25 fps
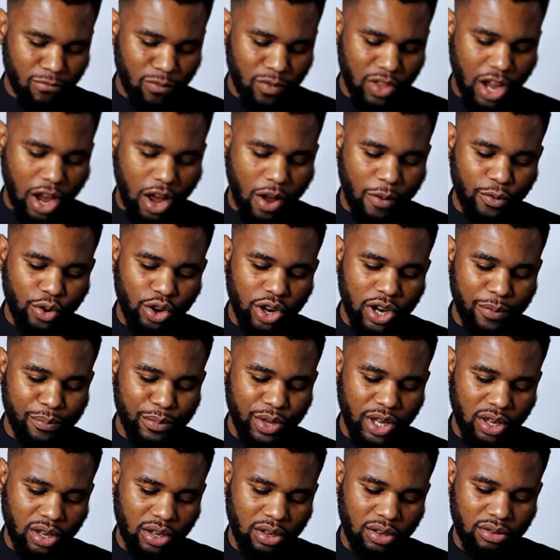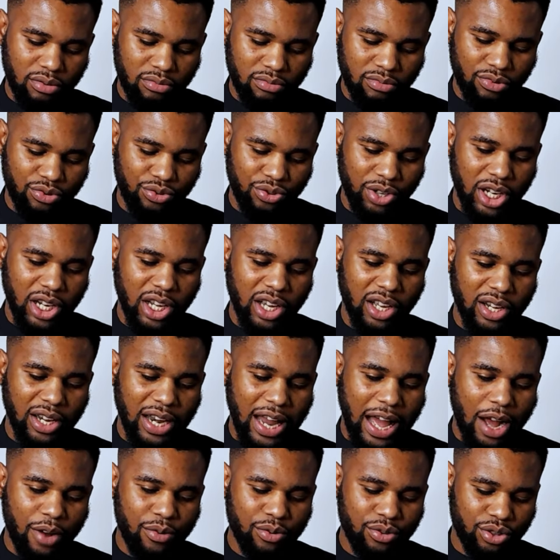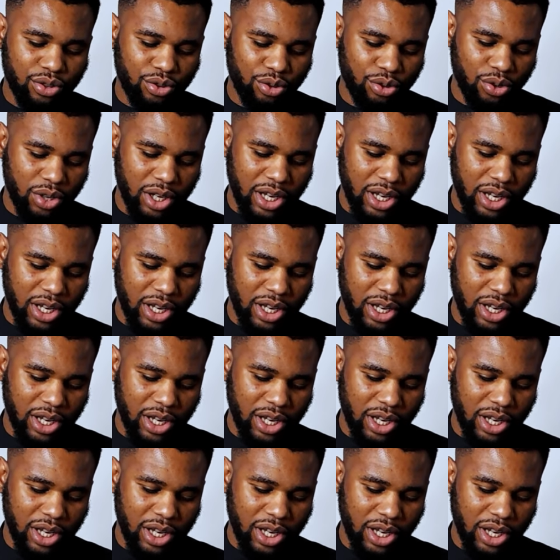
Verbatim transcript: Now I'm going to be reading loud so you